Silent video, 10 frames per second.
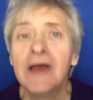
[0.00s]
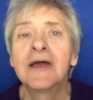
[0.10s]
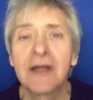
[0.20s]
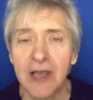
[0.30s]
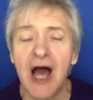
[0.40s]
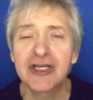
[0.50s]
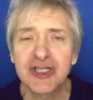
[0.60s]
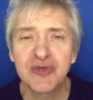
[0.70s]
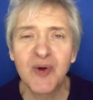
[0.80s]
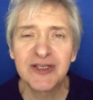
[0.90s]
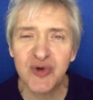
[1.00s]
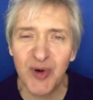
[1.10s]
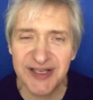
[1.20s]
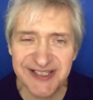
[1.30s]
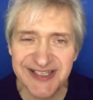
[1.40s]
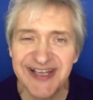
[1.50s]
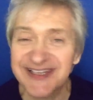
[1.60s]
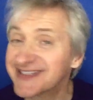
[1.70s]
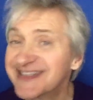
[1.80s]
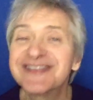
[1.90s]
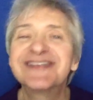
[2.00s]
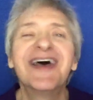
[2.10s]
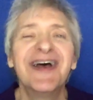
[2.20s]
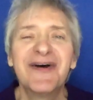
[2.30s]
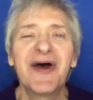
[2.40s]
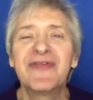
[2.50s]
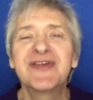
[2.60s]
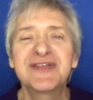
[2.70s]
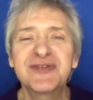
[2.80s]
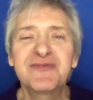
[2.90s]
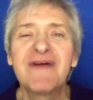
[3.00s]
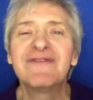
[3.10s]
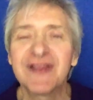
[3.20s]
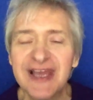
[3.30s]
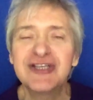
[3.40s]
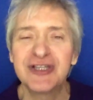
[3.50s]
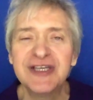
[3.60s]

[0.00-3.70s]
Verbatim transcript: Colossians 1:26. This is this is revelation.